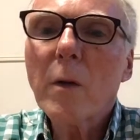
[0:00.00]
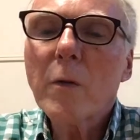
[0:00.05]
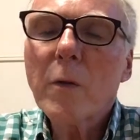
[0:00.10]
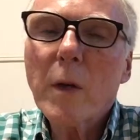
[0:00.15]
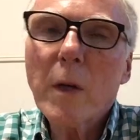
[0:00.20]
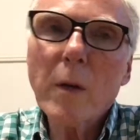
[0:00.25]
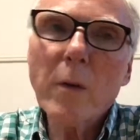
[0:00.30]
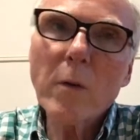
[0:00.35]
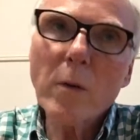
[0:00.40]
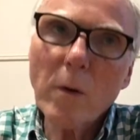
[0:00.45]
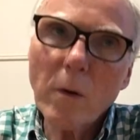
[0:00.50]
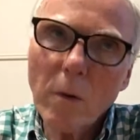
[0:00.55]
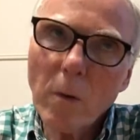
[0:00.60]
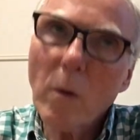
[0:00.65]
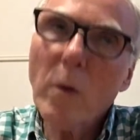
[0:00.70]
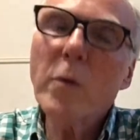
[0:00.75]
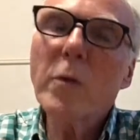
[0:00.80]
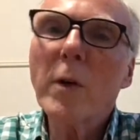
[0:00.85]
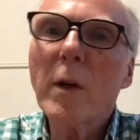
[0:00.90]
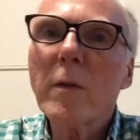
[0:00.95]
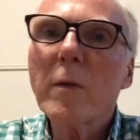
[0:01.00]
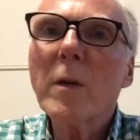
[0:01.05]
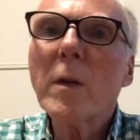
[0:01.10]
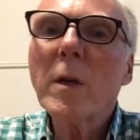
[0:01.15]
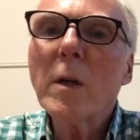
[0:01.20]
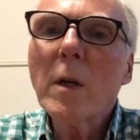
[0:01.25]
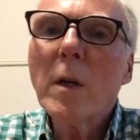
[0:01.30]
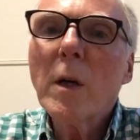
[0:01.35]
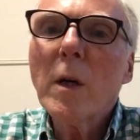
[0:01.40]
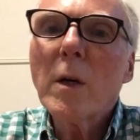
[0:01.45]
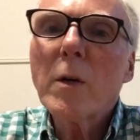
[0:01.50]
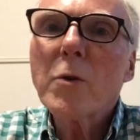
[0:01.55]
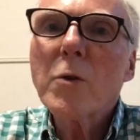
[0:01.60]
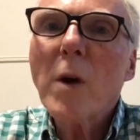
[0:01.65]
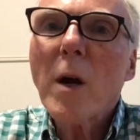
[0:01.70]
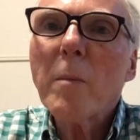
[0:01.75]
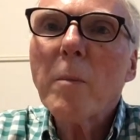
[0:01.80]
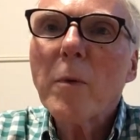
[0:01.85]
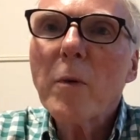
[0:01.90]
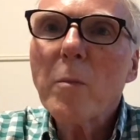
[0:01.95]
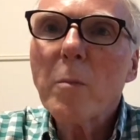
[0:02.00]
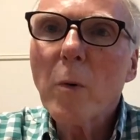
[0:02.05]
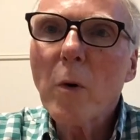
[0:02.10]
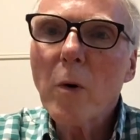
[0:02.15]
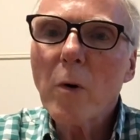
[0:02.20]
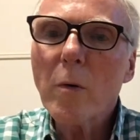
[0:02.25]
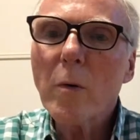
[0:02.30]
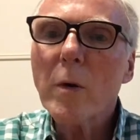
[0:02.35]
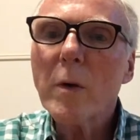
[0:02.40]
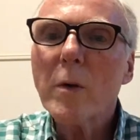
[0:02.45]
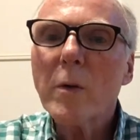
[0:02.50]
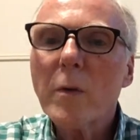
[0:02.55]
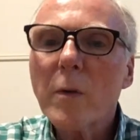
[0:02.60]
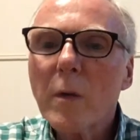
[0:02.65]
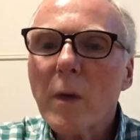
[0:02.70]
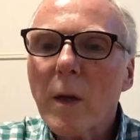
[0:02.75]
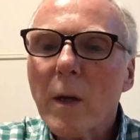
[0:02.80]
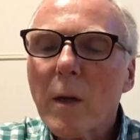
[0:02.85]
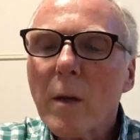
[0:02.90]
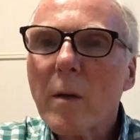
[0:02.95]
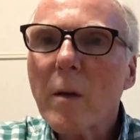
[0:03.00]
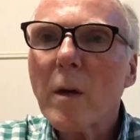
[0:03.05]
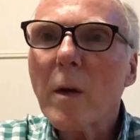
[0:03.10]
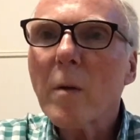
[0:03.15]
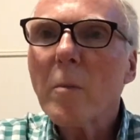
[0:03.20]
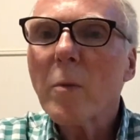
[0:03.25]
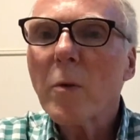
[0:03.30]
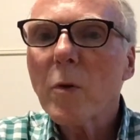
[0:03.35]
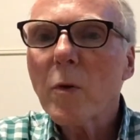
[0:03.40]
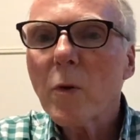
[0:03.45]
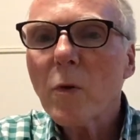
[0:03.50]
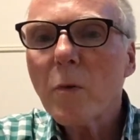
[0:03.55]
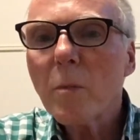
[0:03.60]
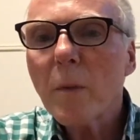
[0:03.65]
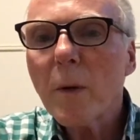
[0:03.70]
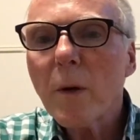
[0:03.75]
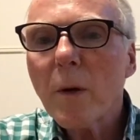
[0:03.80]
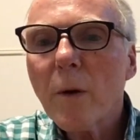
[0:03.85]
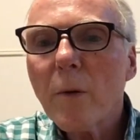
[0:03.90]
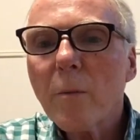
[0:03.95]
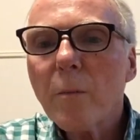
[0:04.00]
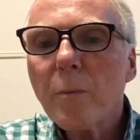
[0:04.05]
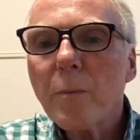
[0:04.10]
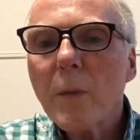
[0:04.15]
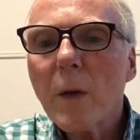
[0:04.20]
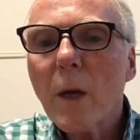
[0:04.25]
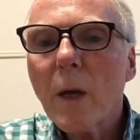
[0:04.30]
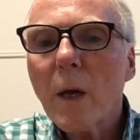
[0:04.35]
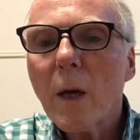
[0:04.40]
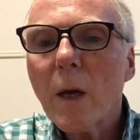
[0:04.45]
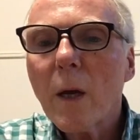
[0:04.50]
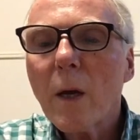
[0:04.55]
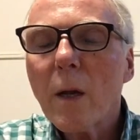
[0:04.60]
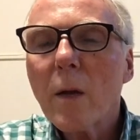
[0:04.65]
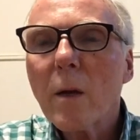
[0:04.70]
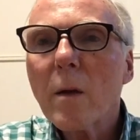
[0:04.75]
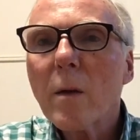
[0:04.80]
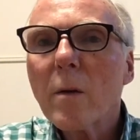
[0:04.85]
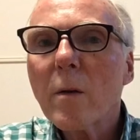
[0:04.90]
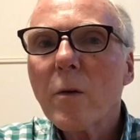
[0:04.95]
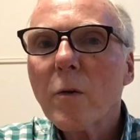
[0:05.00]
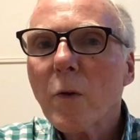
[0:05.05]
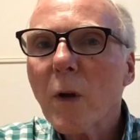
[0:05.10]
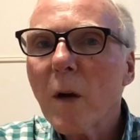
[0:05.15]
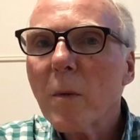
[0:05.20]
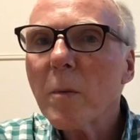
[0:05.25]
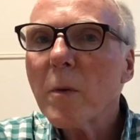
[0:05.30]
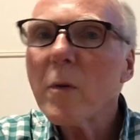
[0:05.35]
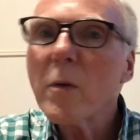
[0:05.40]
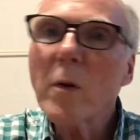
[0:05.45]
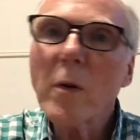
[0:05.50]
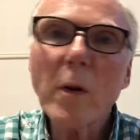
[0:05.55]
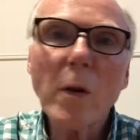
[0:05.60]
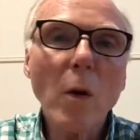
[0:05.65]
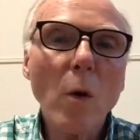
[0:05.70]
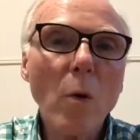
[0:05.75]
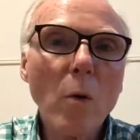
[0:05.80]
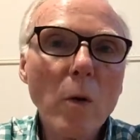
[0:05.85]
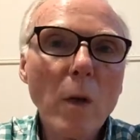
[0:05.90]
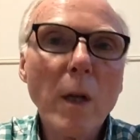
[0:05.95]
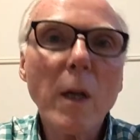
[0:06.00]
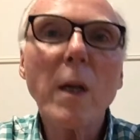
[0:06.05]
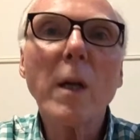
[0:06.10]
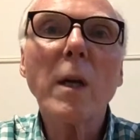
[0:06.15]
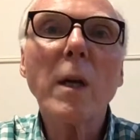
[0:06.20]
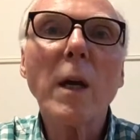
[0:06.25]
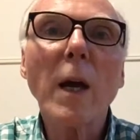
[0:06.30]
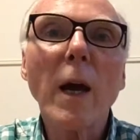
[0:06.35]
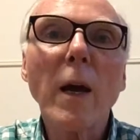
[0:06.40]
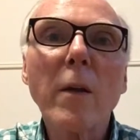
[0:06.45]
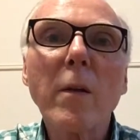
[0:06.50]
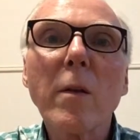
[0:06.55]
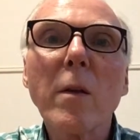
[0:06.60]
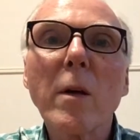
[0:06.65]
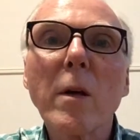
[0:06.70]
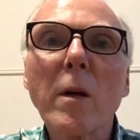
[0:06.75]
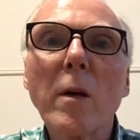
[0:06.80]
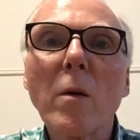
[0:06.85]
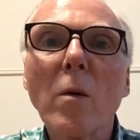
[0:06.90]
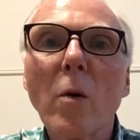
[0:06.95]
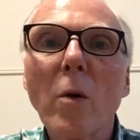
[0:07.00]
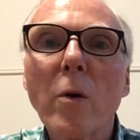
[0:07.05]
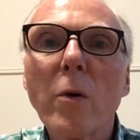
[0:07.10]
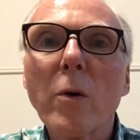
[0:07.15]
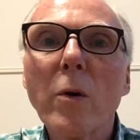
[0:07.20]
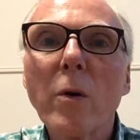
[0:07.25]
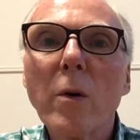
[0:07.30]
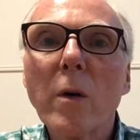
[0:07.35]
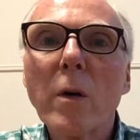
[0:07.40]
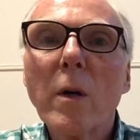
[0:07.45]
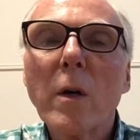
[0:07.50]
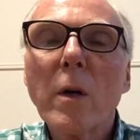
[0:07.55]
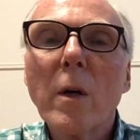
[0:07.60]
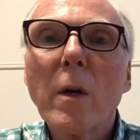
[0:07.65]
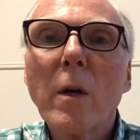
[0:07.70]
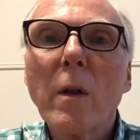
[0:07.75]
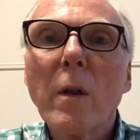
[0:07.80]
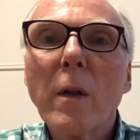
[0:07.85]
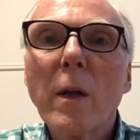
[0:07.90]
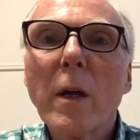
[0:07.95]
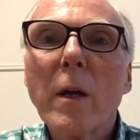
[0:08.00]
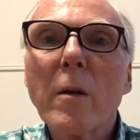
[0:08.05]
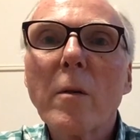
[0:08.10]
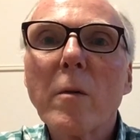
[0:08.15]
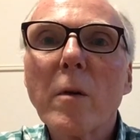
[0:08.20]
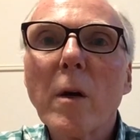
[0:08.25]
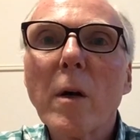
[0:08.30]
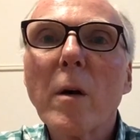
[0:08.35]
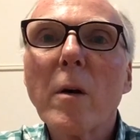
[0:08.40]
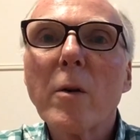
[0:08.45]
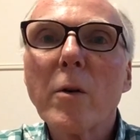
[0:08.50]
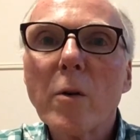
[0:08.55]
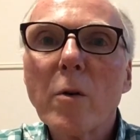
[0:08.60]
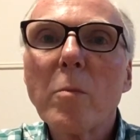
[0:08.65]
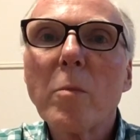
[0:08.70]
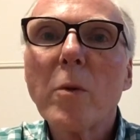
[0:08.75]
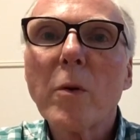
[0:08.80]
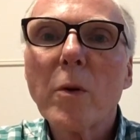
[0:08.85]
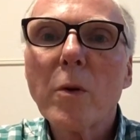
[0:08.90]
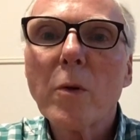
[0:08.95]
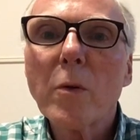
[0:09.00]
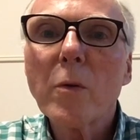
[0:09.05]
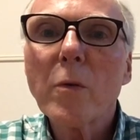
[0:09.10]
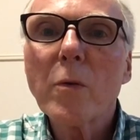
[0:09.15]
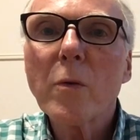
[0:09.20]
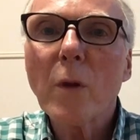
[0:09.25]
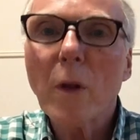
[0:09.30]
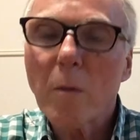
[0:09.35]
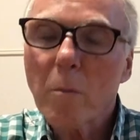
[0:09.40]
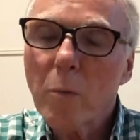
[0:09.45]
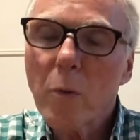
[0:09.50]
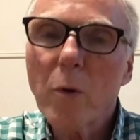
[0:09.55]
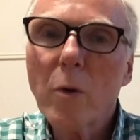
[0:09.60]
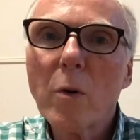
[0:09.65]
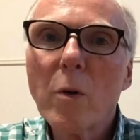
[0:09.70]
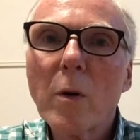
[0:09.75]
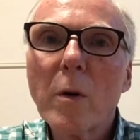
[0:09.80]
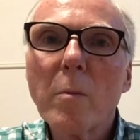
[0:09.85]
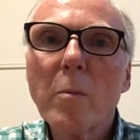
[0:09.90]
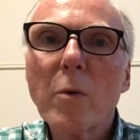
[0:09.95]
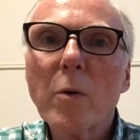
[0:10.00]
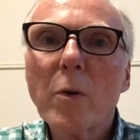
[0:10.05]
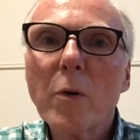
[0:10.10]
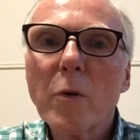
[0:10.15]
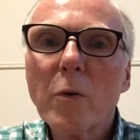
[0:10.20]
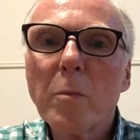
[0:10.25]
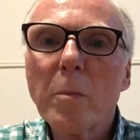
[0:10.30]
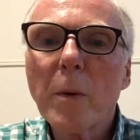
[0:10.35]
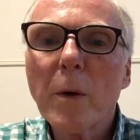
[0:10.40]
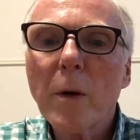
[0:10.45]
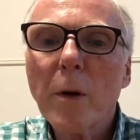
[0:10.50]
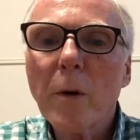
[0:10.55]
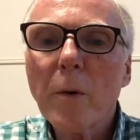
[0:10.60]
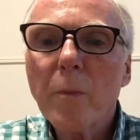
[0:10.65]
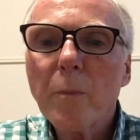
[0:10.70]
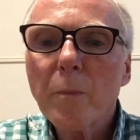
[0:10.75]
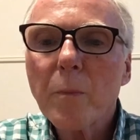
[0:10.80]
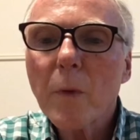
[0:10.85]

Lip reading: six or seven Trappist breweries that produce beer. And the Trappists are the only Catholic order that brew and produce beer.